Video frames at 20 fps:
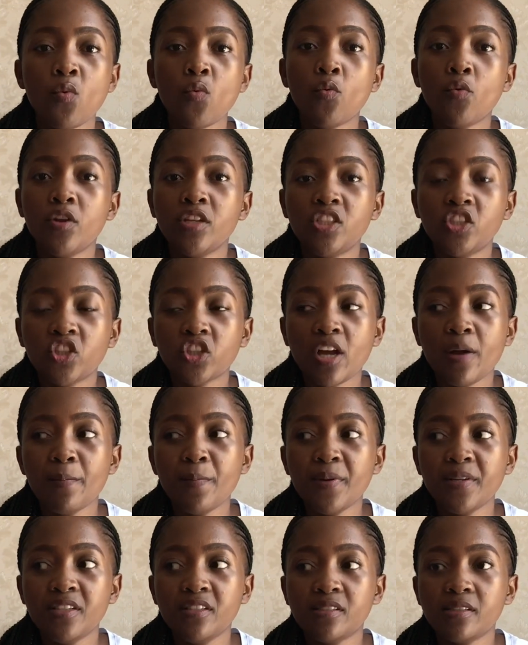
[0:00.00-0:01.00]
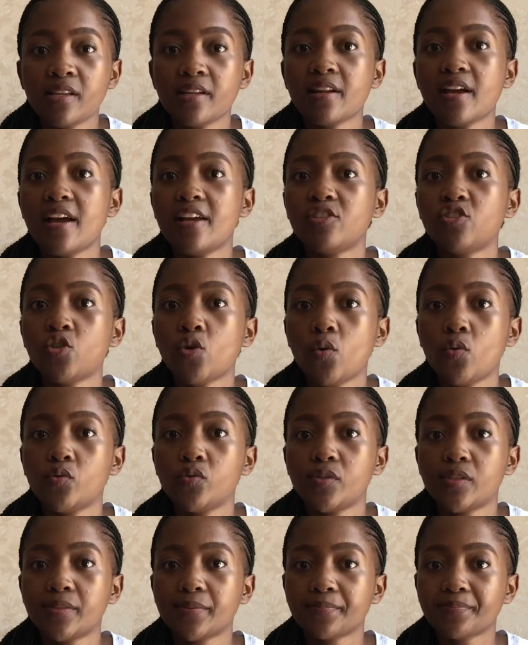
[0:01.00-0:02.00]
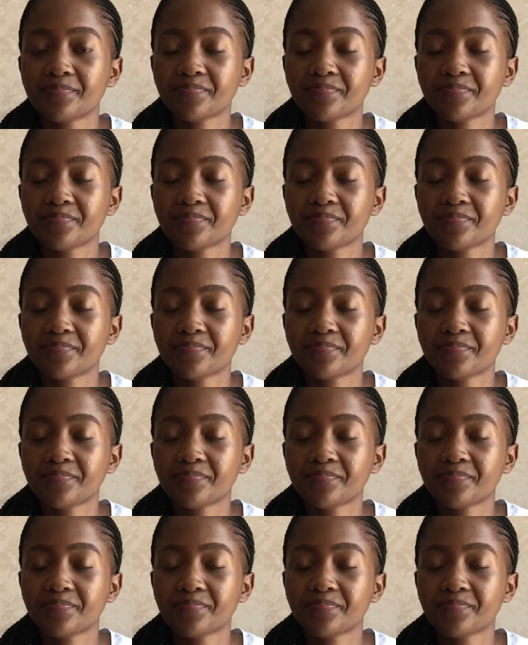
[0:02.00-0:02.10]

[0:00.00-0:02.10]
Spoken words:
which companies that I chose